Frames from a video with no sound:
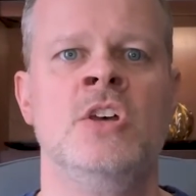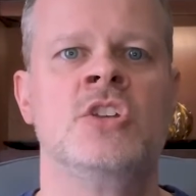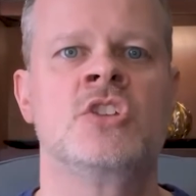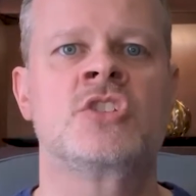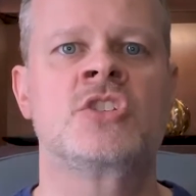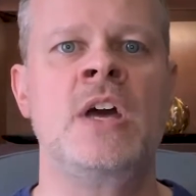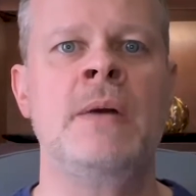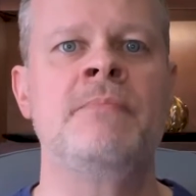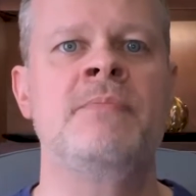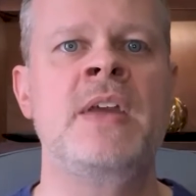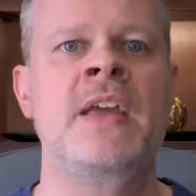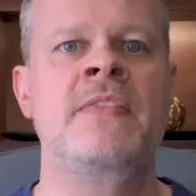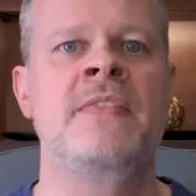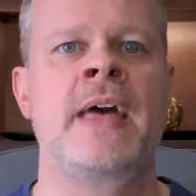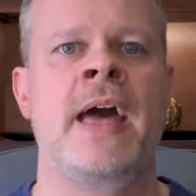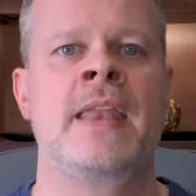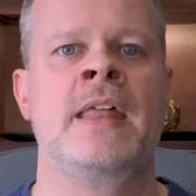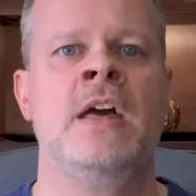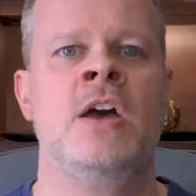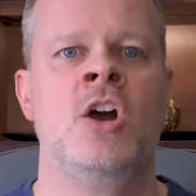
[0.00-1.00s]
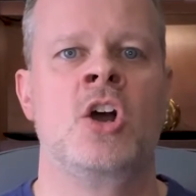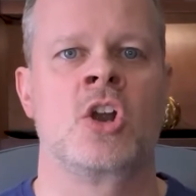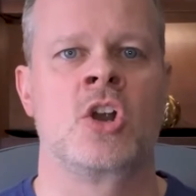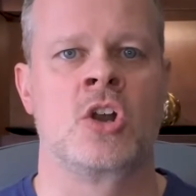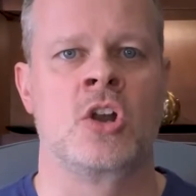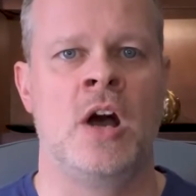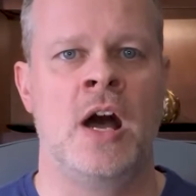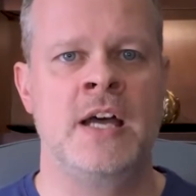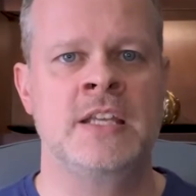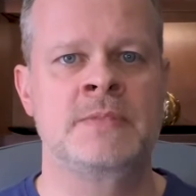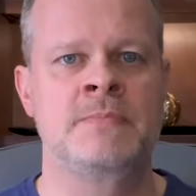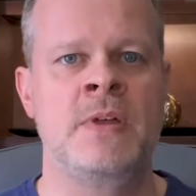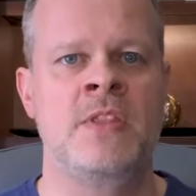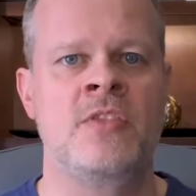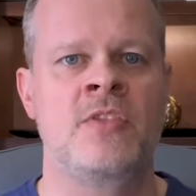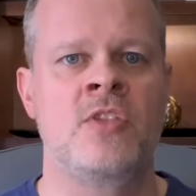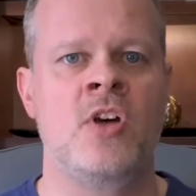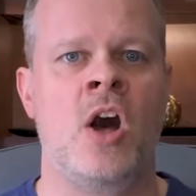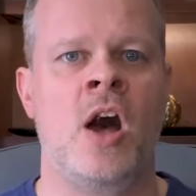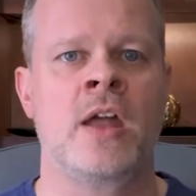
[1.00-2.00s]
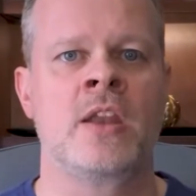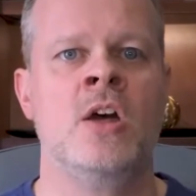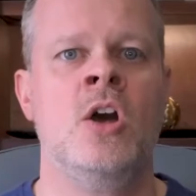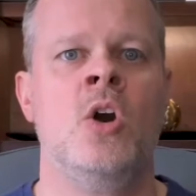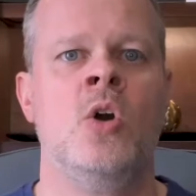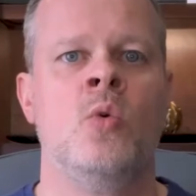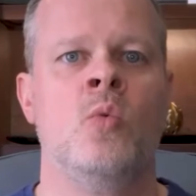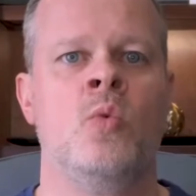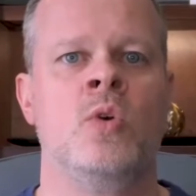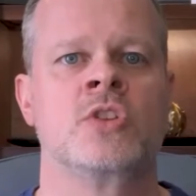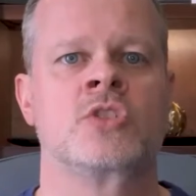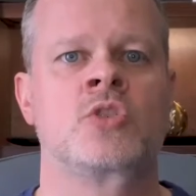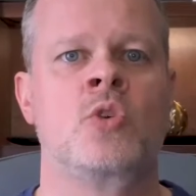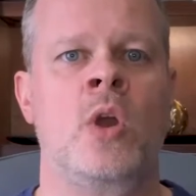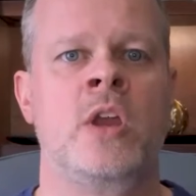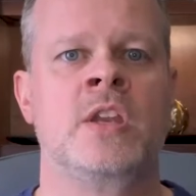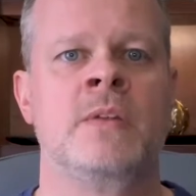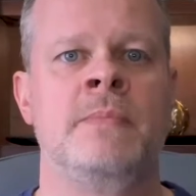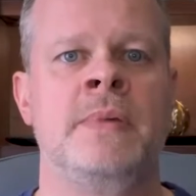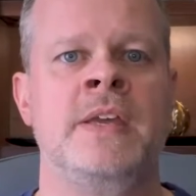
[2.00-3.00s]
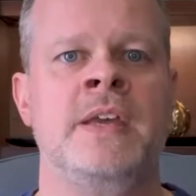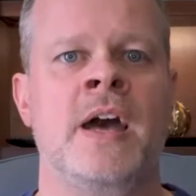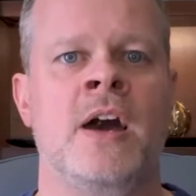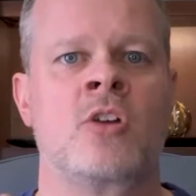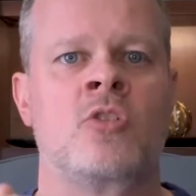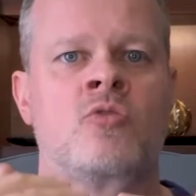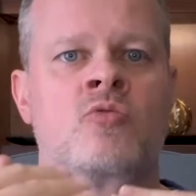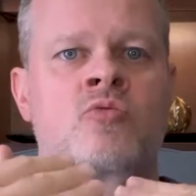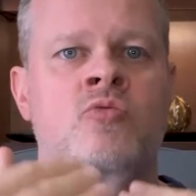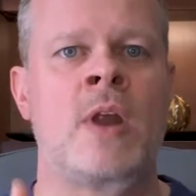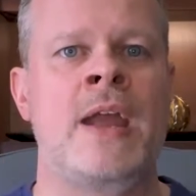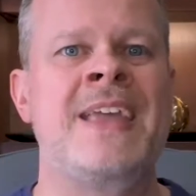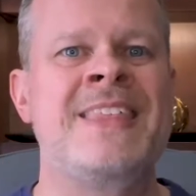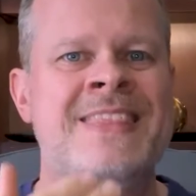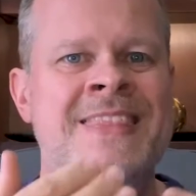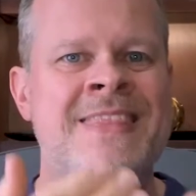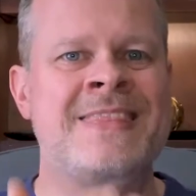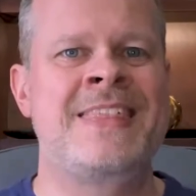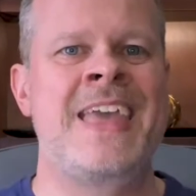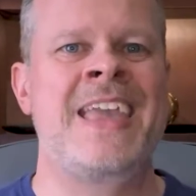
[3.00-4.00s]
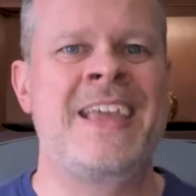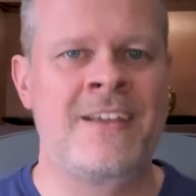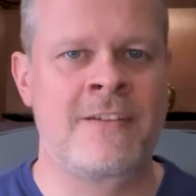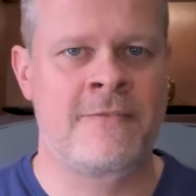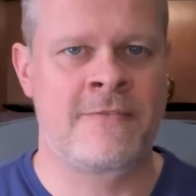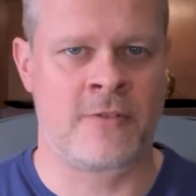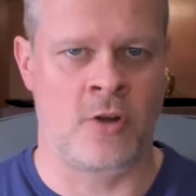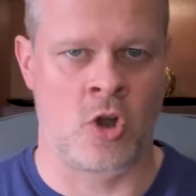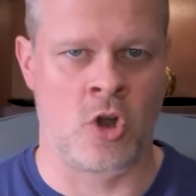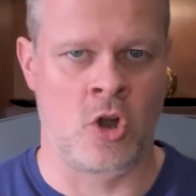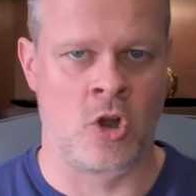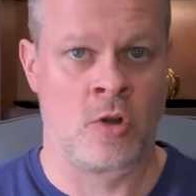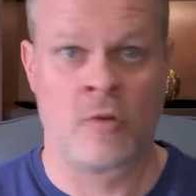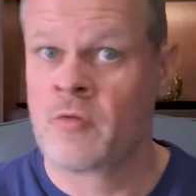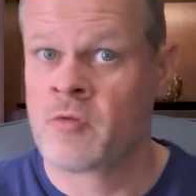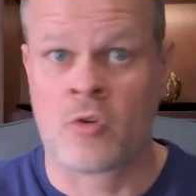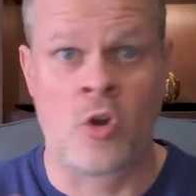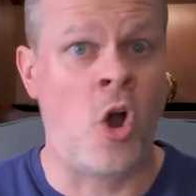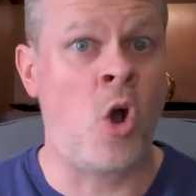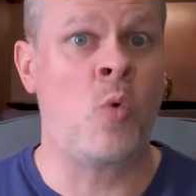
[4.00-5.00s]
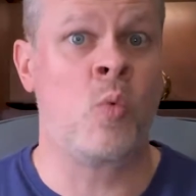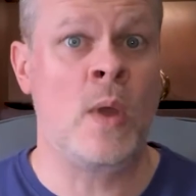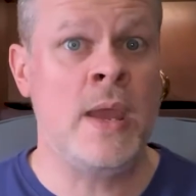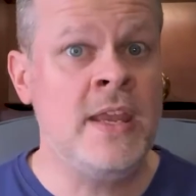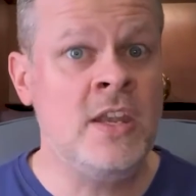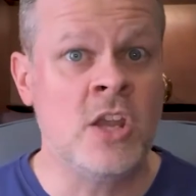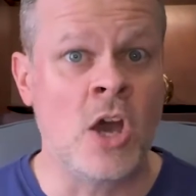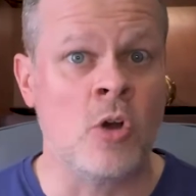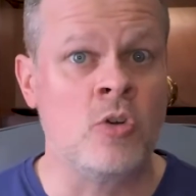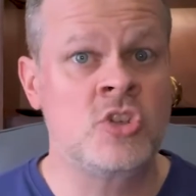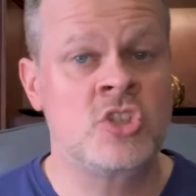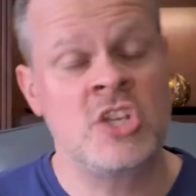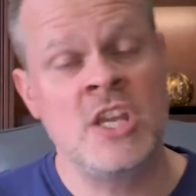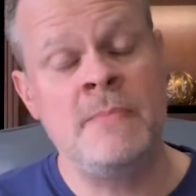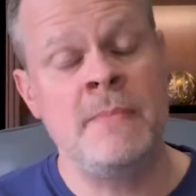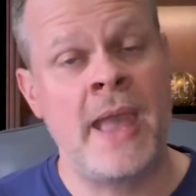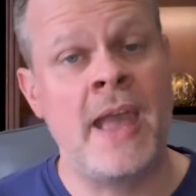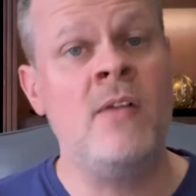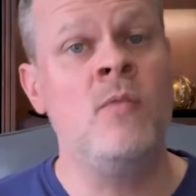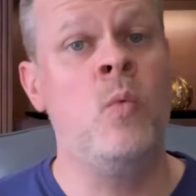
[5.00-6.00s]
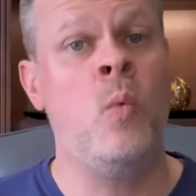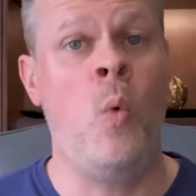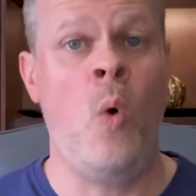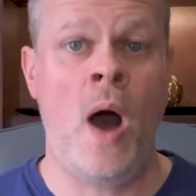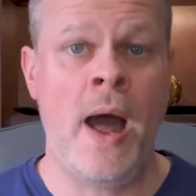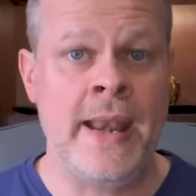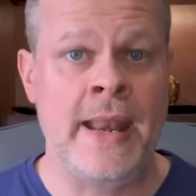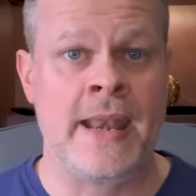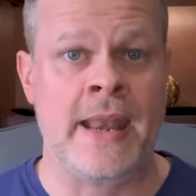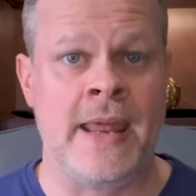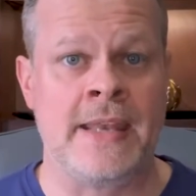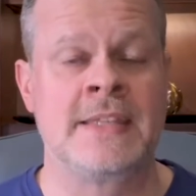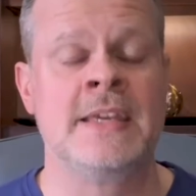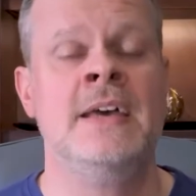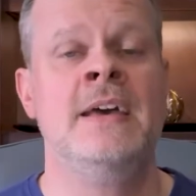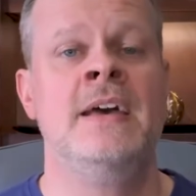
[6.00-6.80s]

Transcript: something that her husband thought was going to be a great thing for her. For all we know, she may have wanted it.